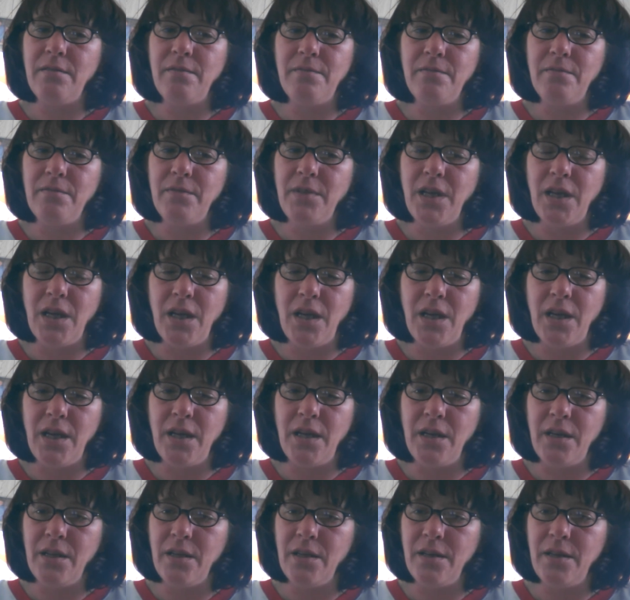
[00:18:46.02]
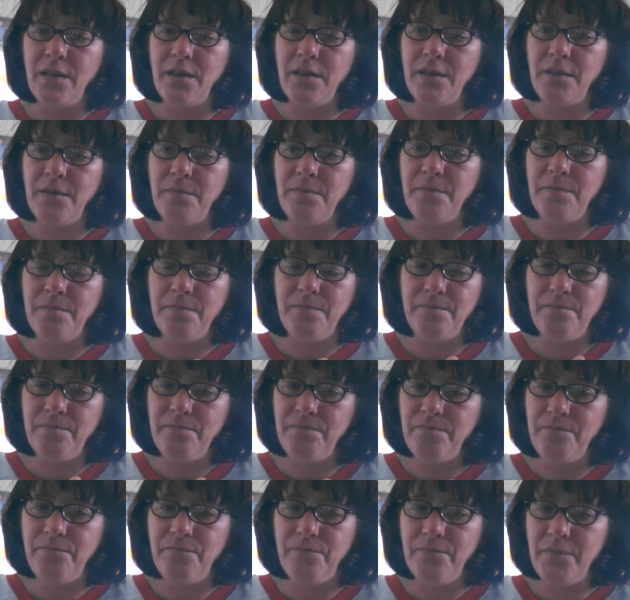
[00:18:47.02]
you
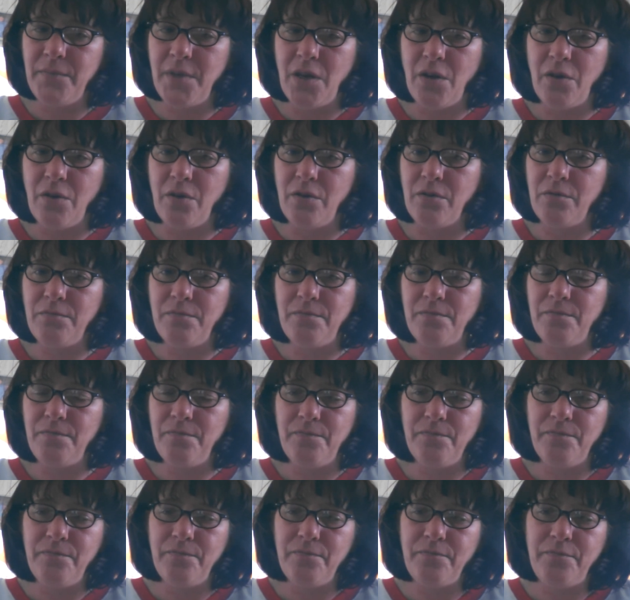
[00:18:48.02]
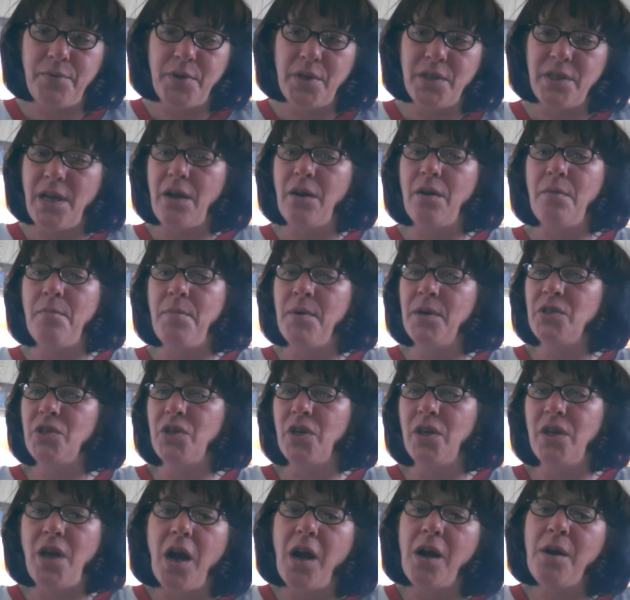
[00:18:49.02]
know, puts out a bunch of
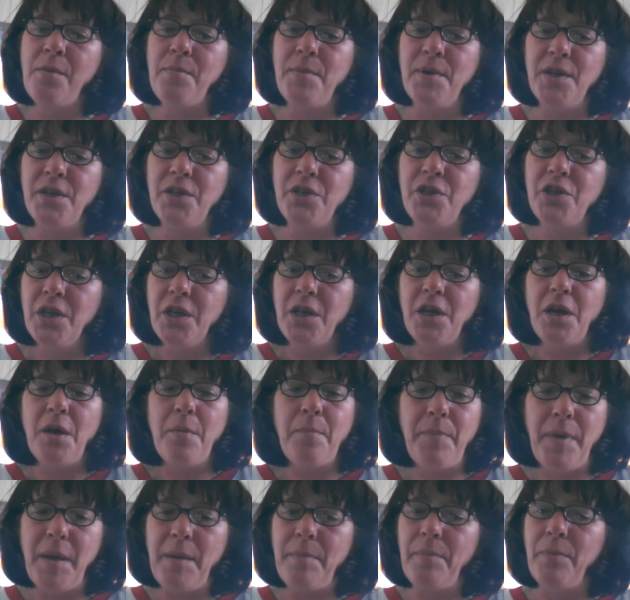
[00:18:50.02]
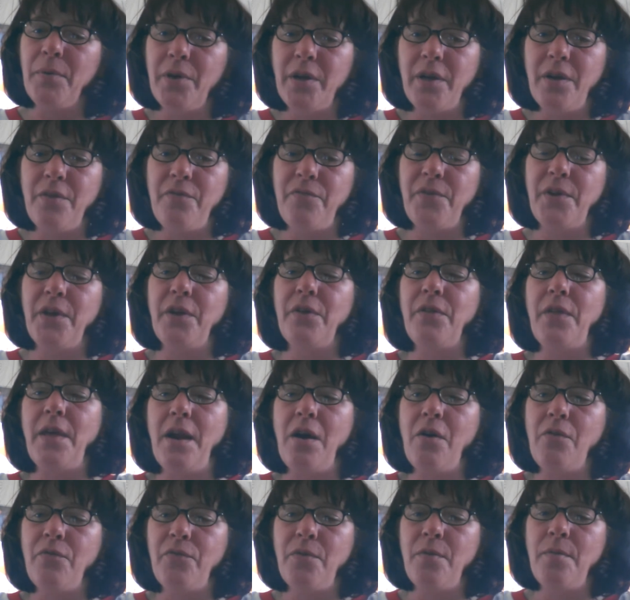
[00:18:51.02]
garbage, people are going to figure that
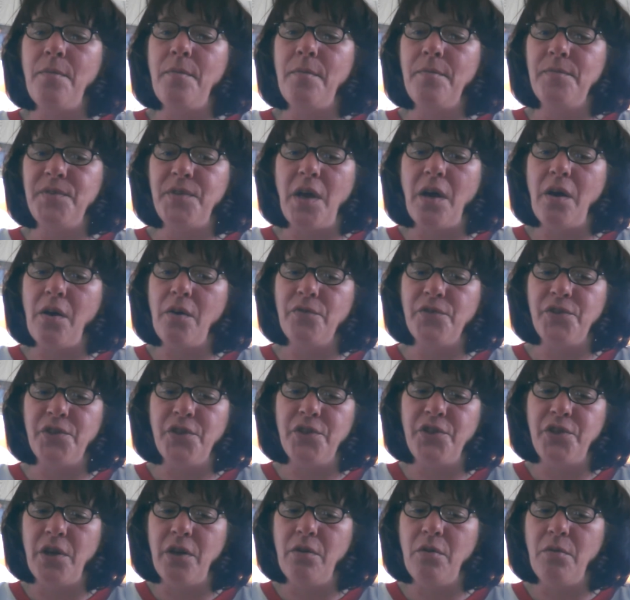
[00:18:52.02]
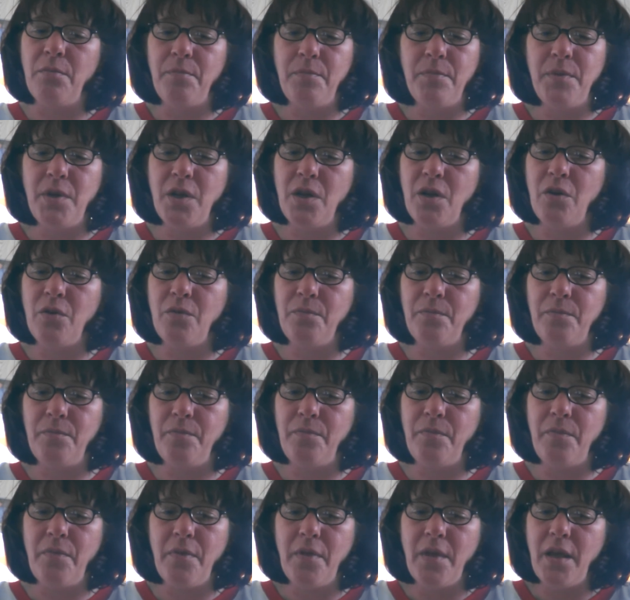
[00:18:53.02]
out for themselves. The general, you know,
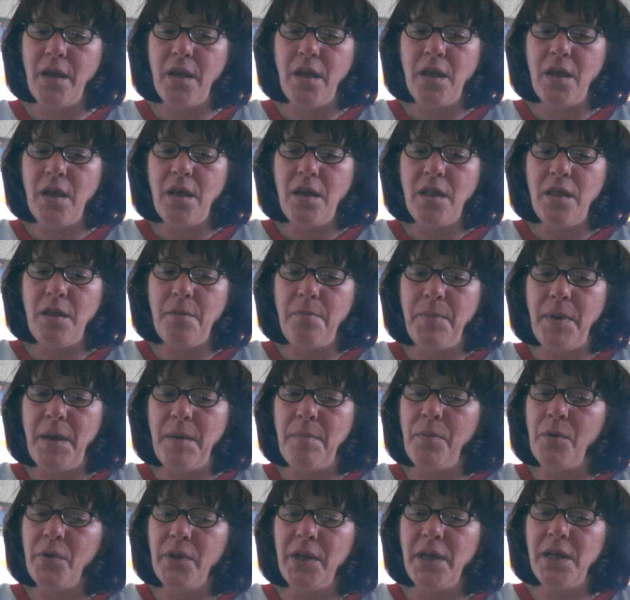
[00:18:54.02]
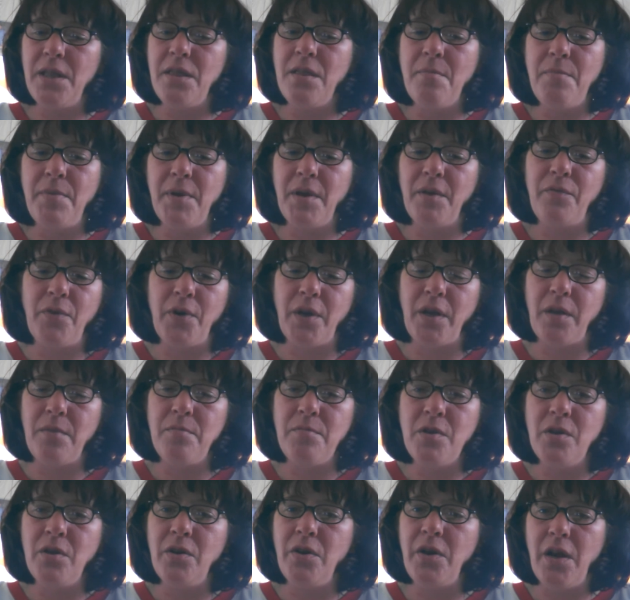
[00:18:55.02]
the people in the Bigfoot
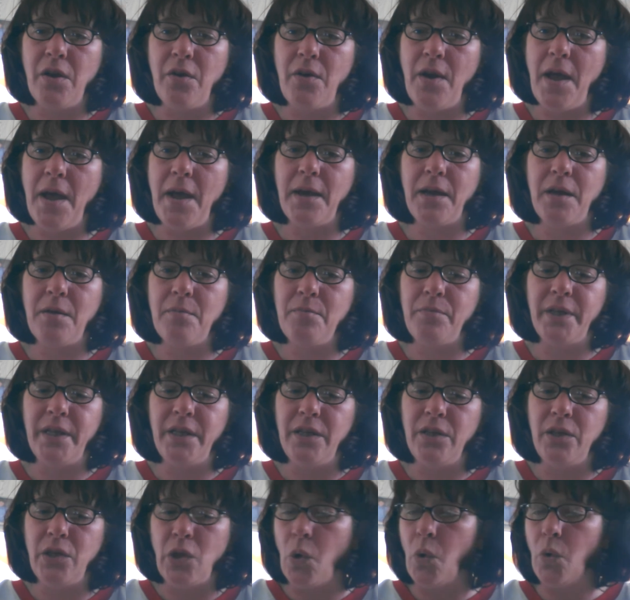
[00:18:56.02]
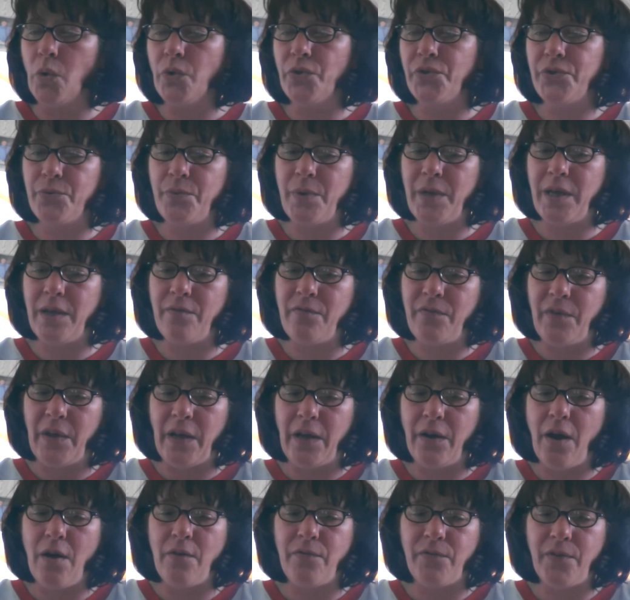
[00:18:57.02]
community are not complete dolts. We can figure
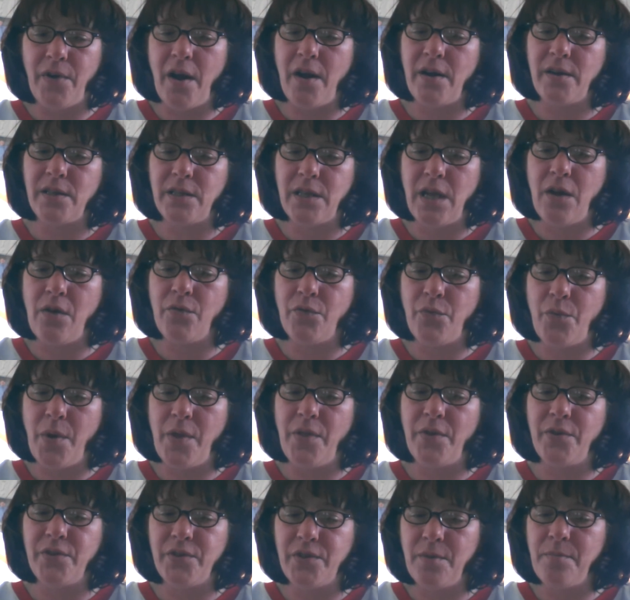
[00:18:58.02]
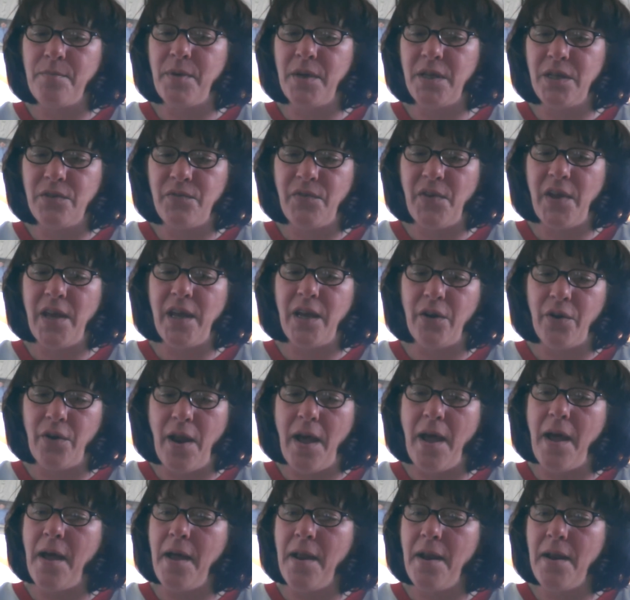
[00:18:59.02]
out for ourselves whether somebody's fake or
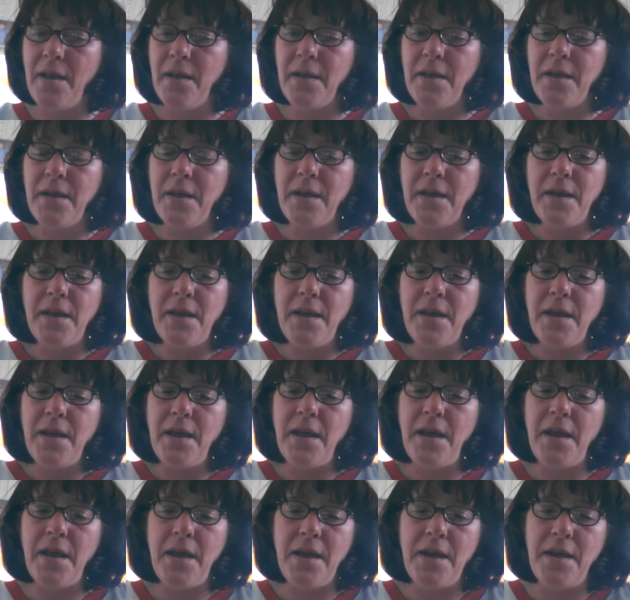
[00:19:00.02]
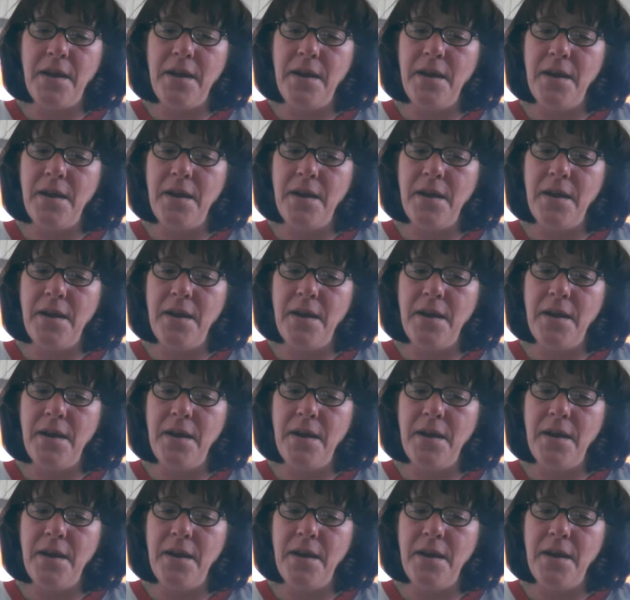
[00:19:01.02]
not. And